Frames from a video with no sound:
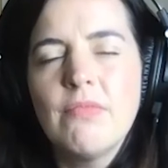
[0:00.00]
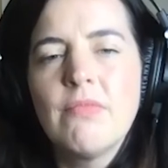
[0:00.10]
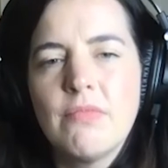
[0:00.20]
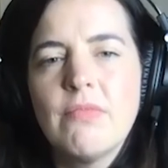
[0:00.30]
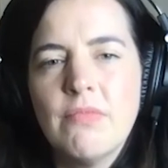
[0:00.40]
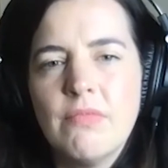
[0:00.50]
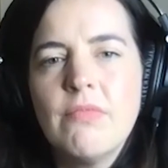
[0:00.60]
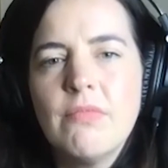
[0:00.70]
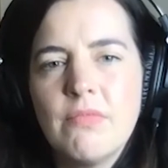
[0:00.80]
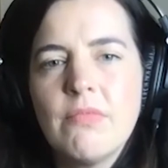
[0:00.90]

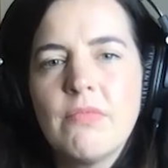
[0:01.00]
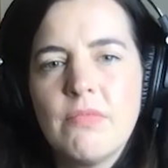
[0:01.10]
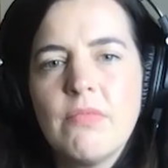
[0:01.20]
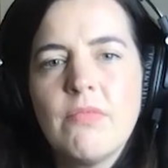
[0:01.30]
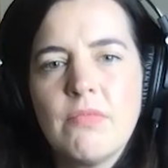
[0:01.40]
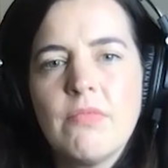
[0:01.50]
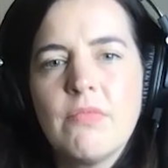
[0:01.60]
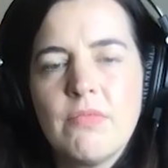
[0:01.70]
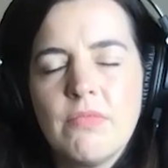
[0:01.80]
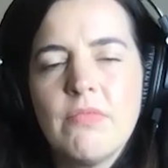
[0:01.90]

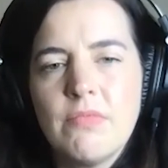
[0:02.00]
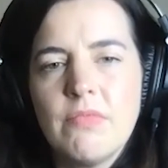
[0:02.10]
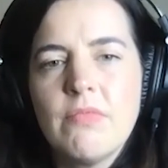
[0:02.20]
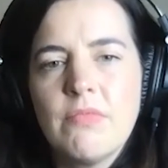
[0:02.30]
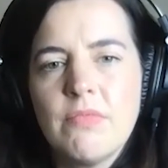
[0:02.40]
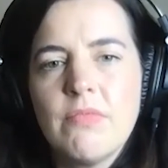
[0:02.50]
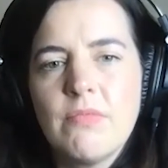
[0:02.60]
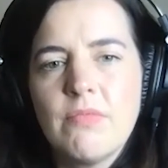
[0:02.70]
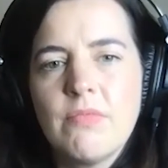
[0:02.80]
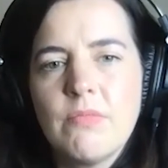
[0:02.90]

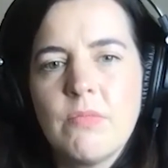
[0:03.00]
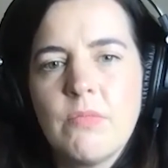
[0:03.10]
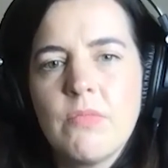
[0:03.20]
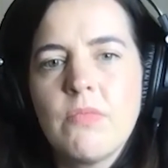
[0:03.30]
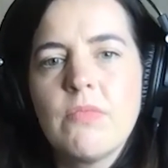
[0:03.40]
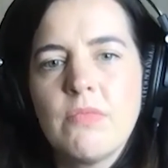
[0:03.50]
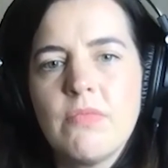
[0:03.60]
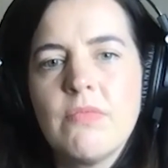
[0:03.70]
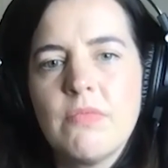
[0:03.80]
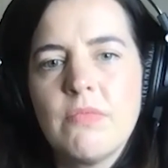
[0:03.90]

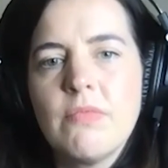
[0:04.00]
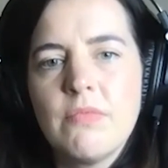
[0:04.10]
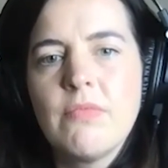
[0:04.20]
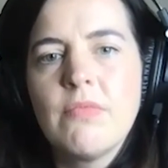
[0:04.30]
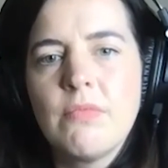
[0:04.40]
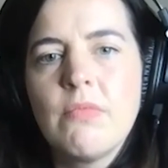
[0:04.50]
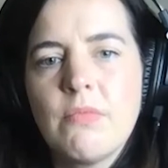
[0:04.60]
This person isn't speaking.